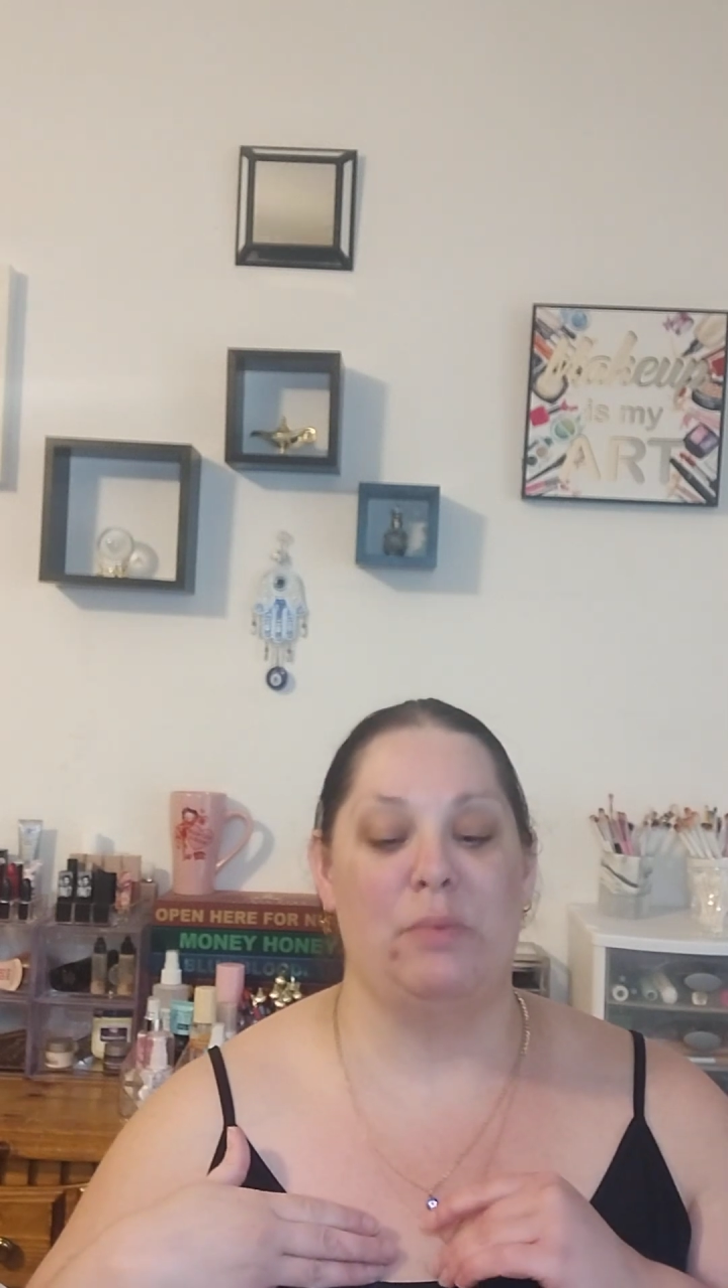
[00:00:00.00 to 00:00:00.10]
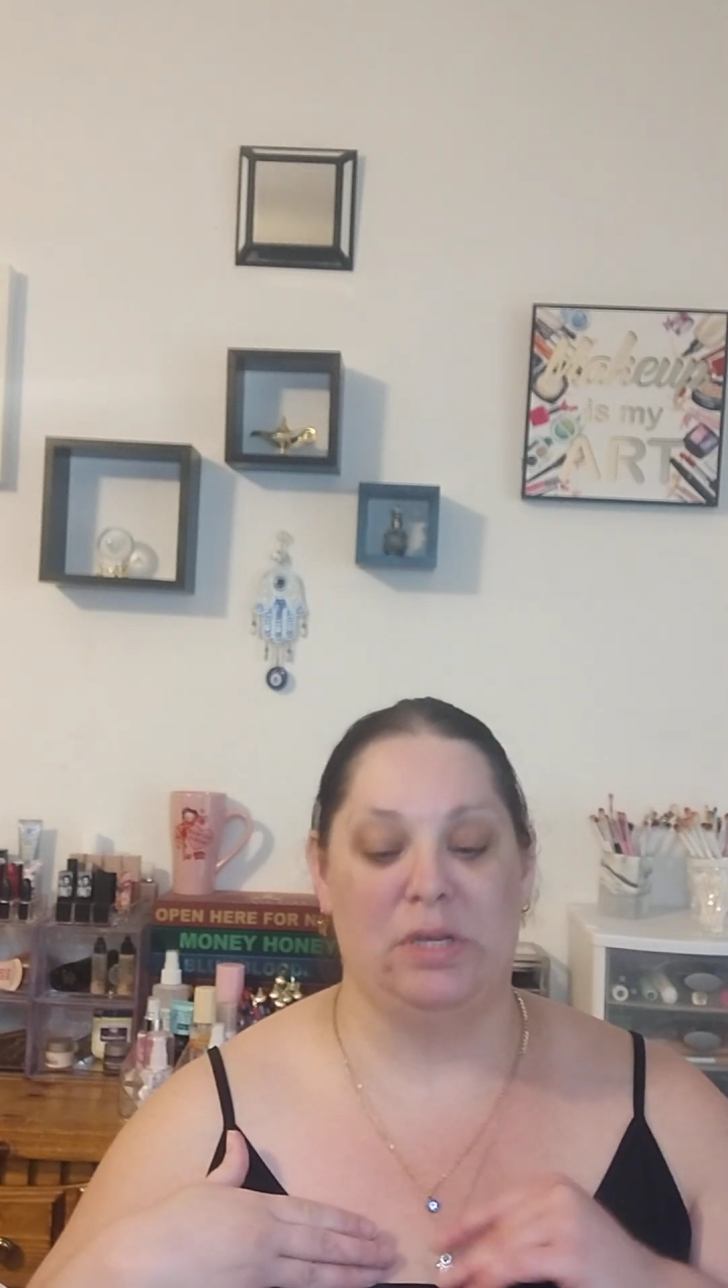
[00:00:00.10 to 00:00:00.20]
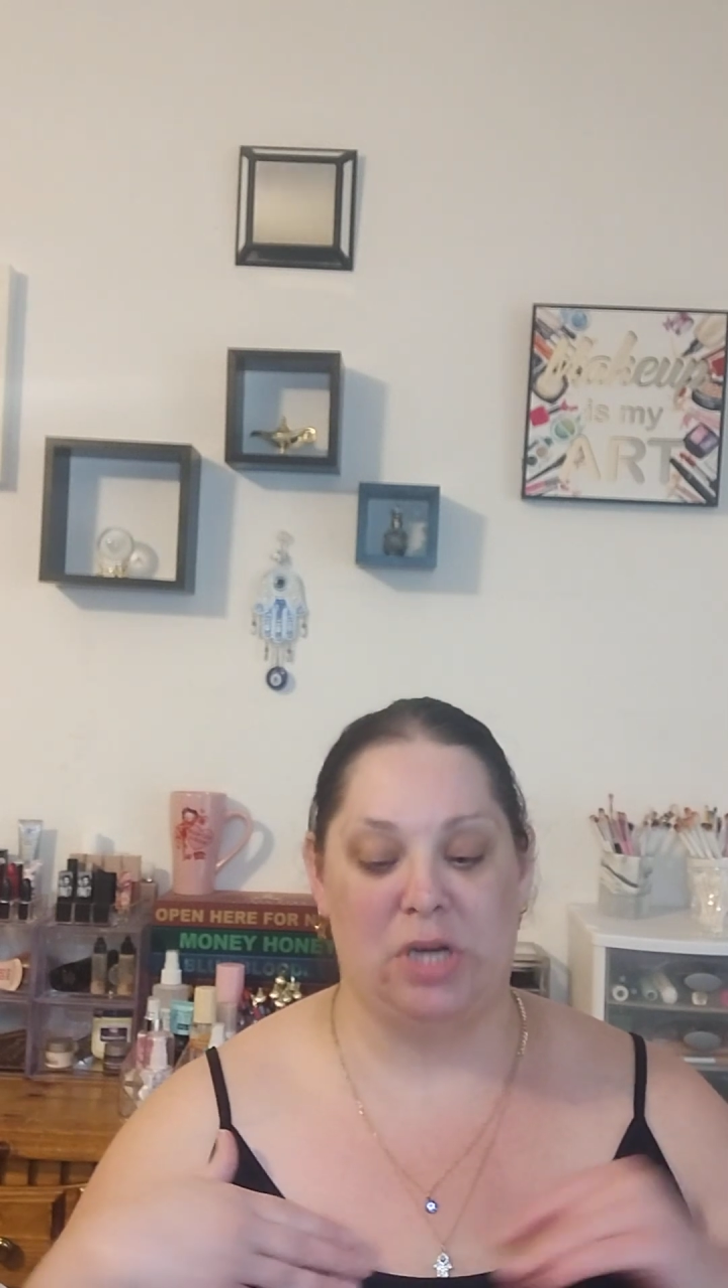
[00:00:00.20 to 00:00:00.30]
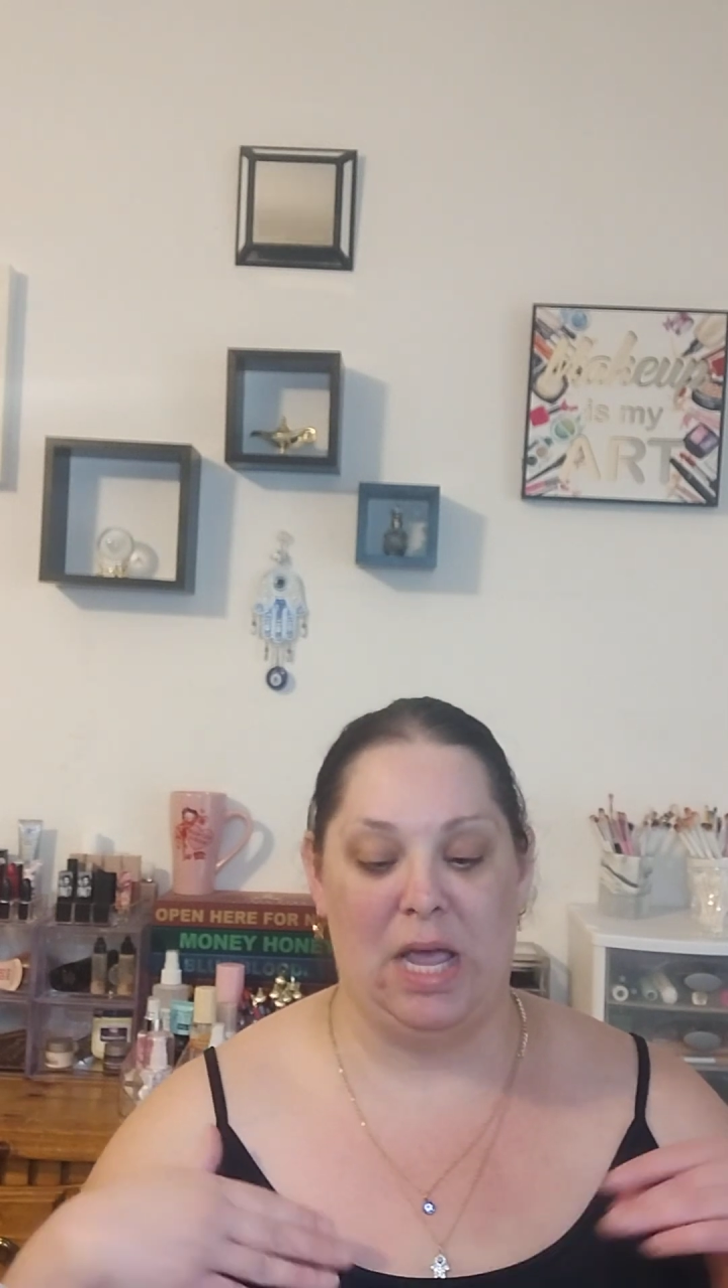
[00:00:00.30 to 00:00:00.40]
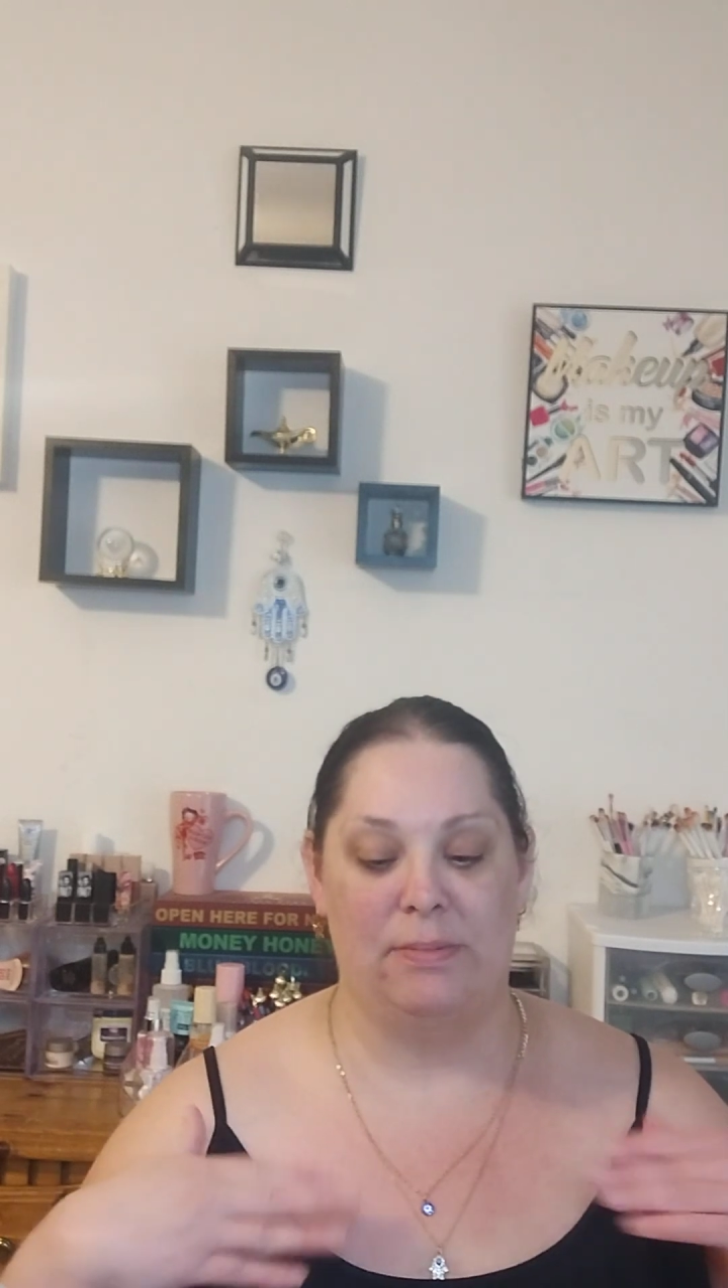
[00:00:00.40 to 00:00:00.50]

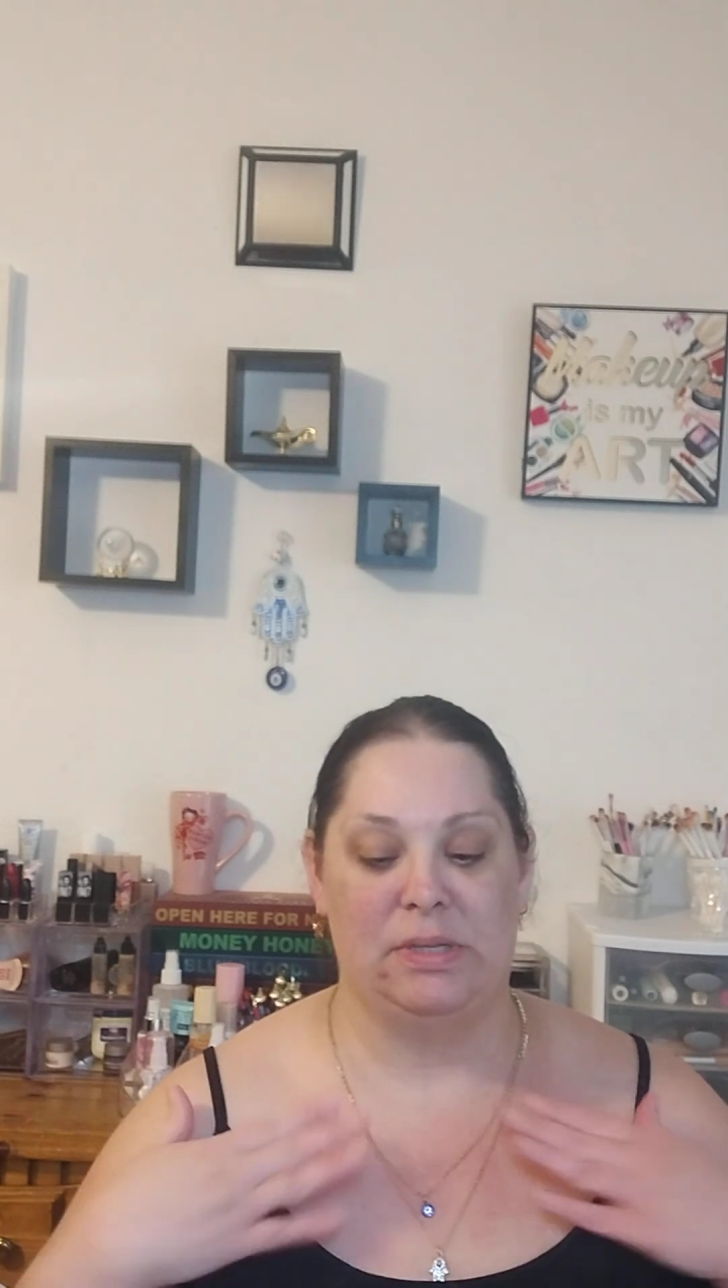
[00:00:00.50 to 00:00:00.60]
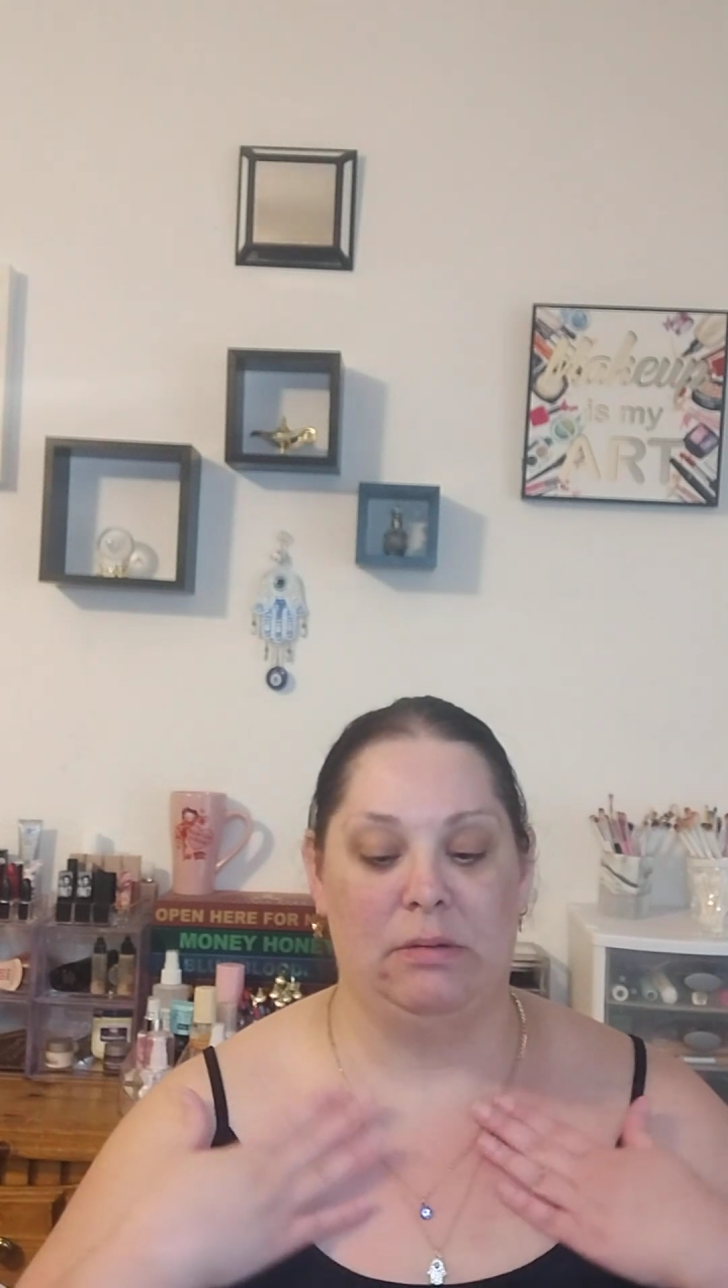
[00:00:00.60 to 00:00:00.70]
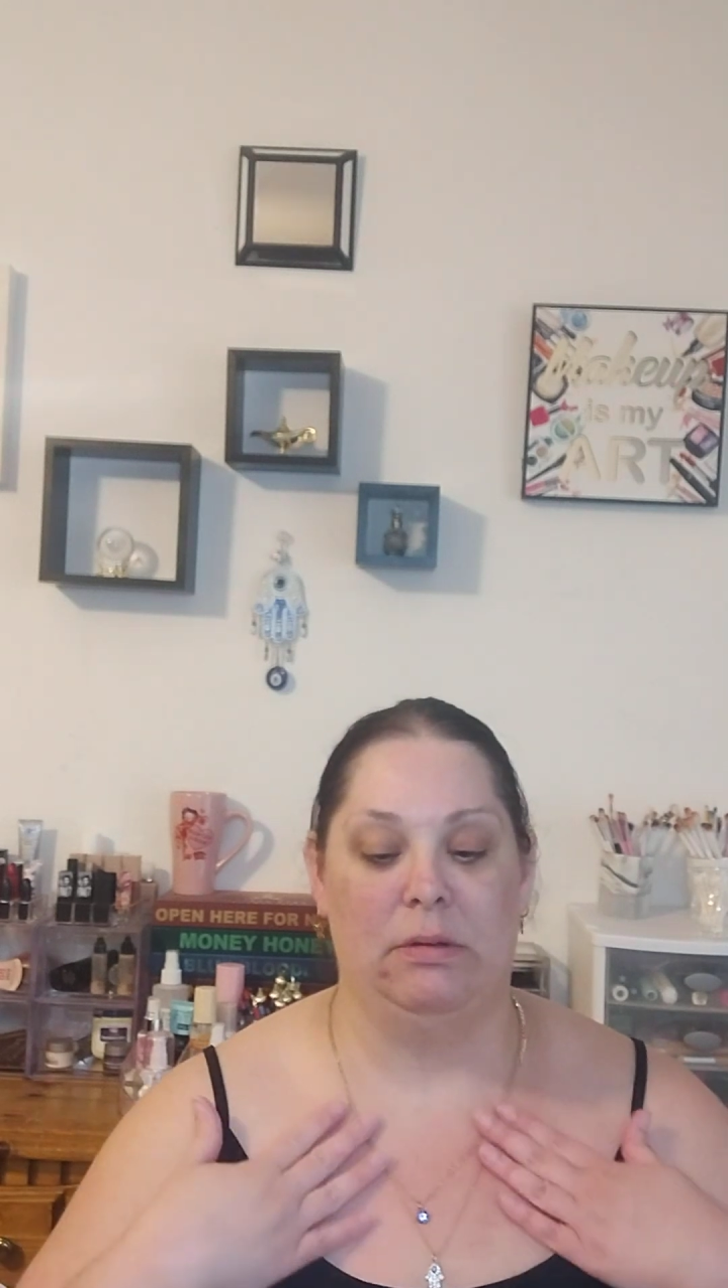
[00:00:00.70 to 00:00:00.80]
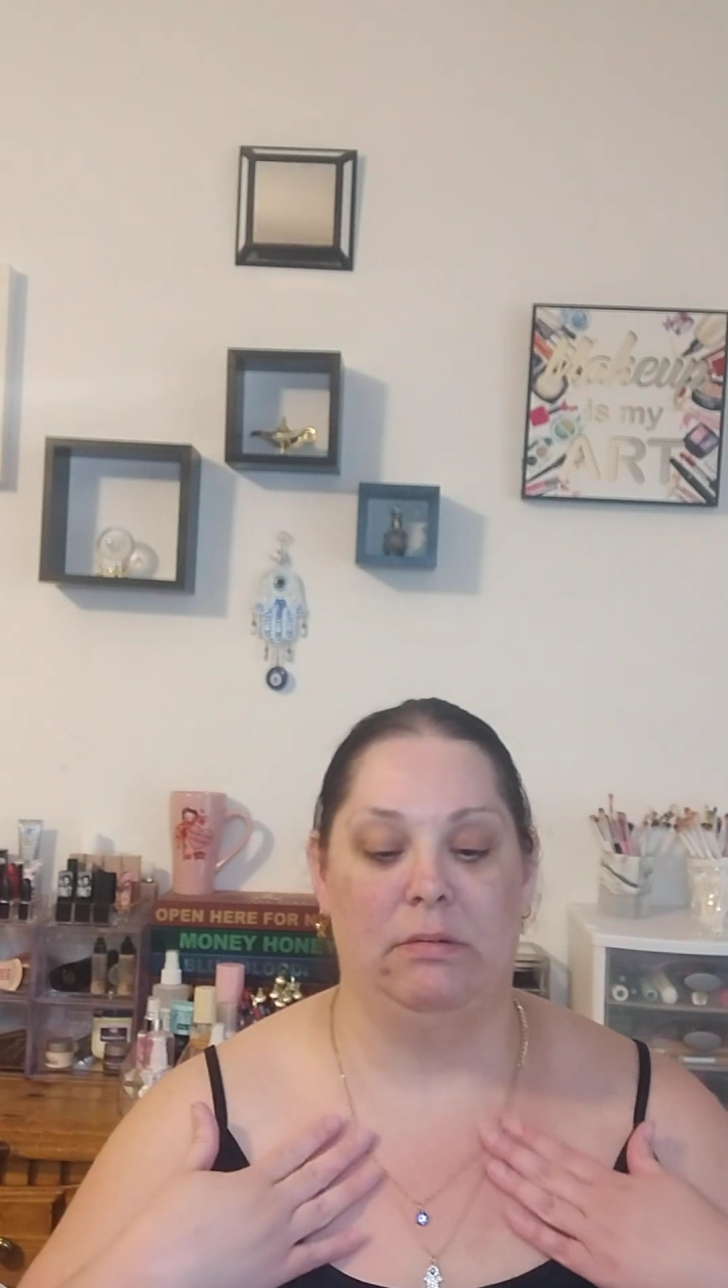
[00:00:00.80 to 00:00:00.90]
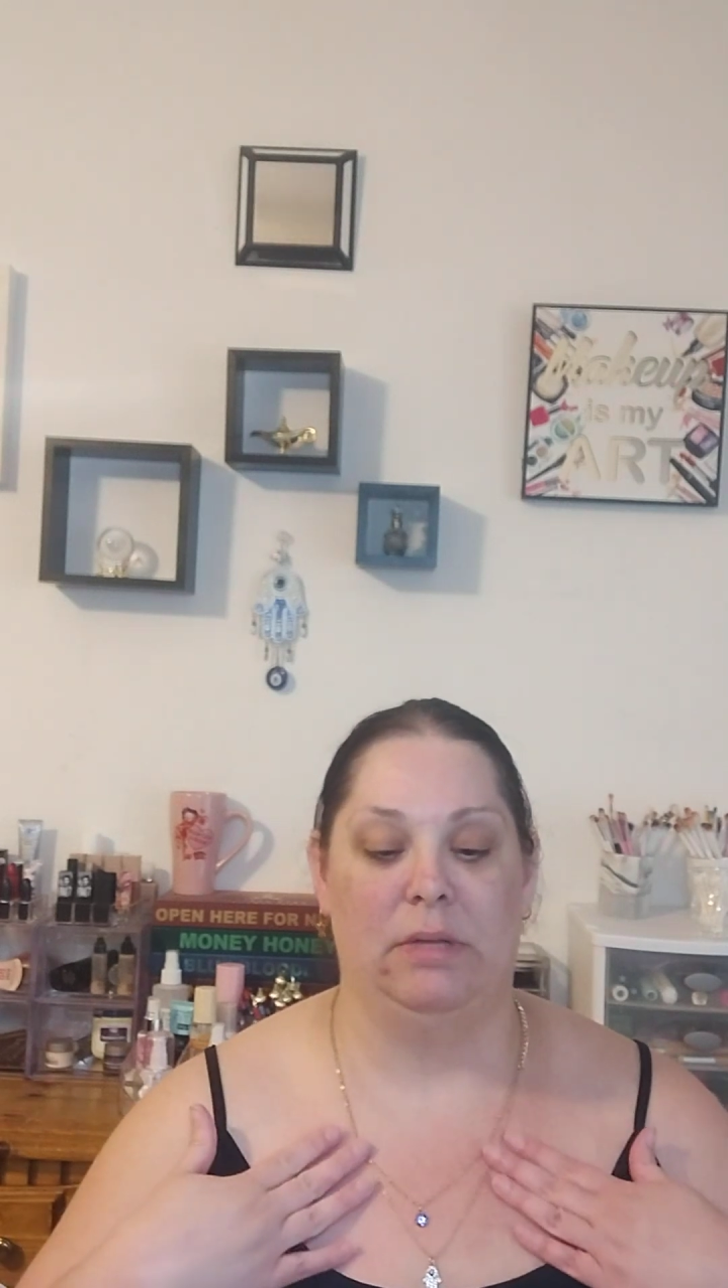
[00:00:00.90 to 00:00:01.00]
which I
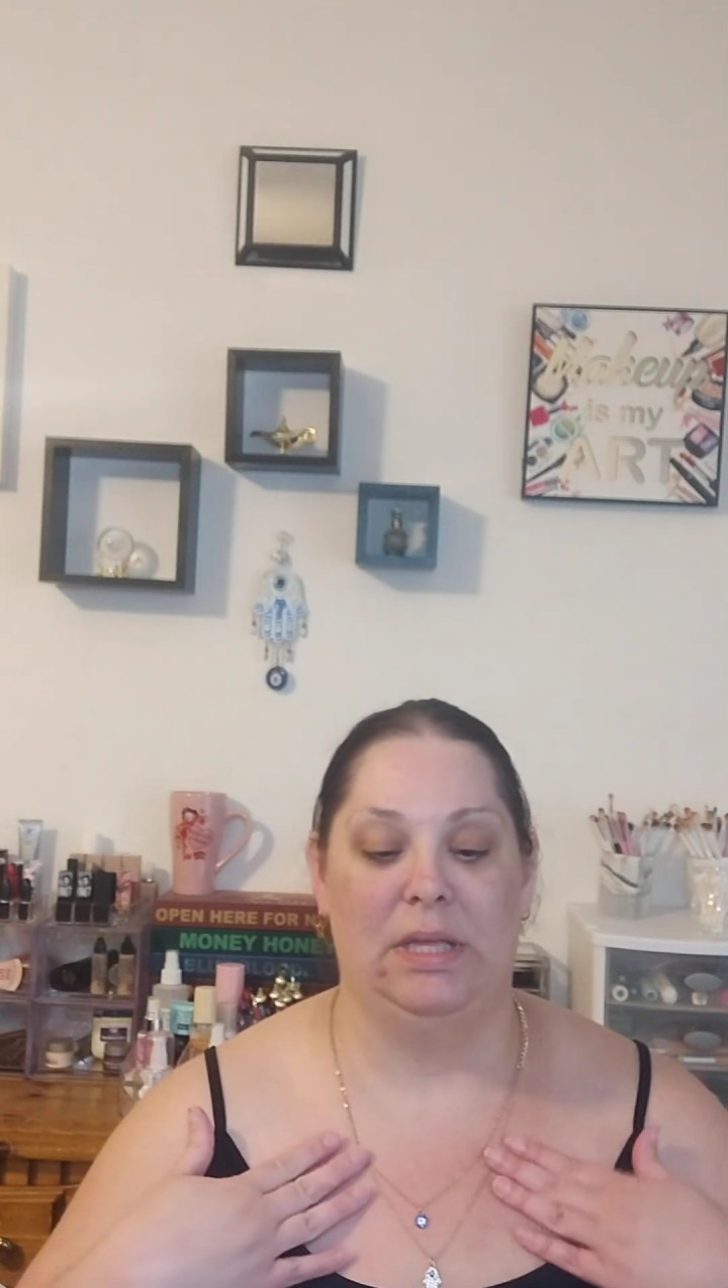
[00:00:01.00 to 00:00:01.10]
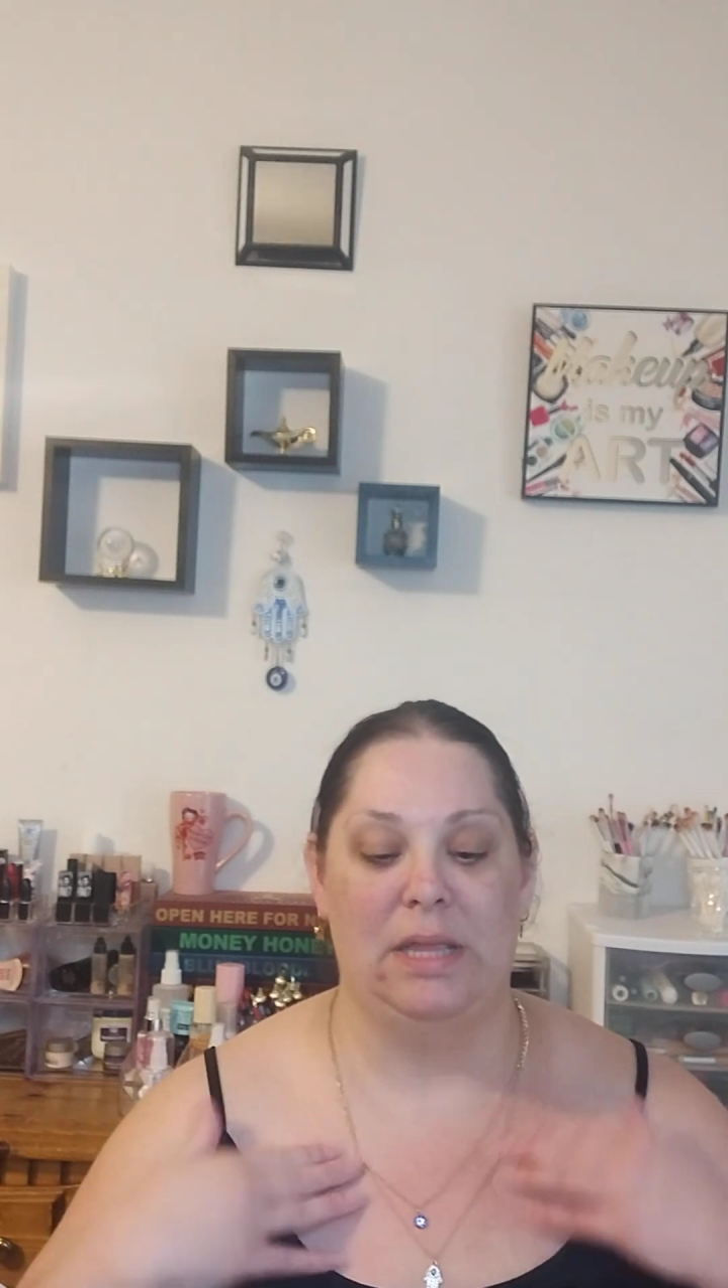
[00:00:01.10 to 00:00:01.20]
absolutely